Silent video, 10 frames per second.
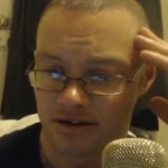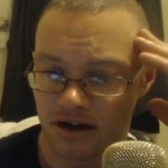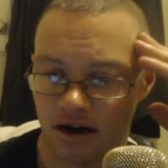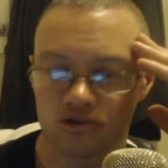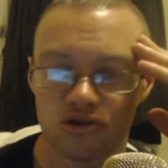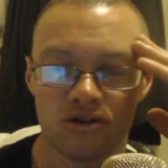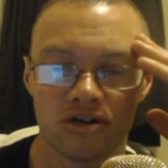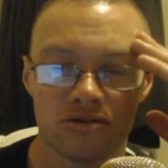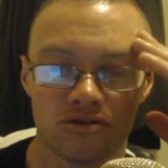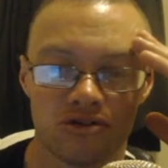I'll do
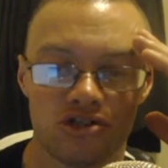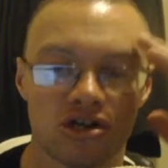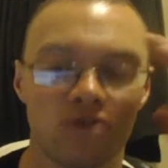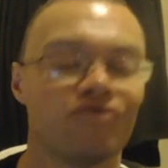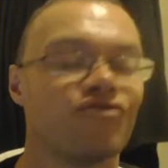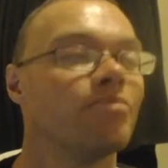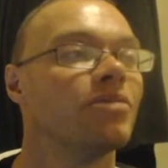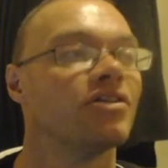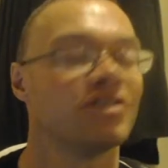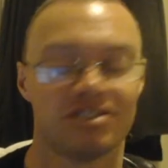the joke from
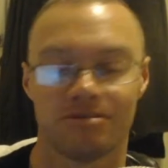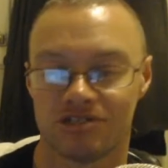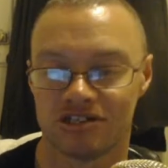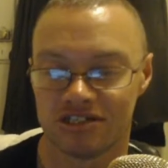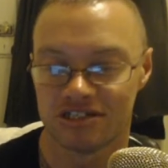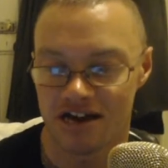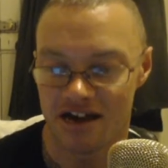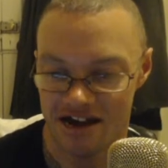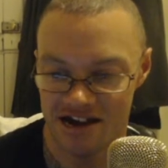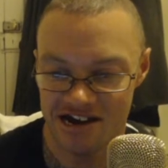The Simpsons.
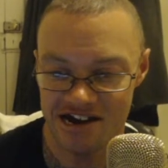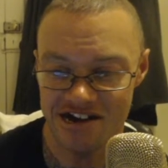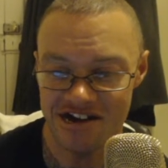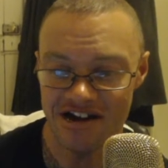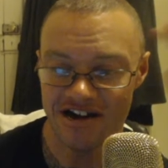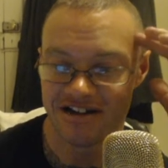E-N-S-2.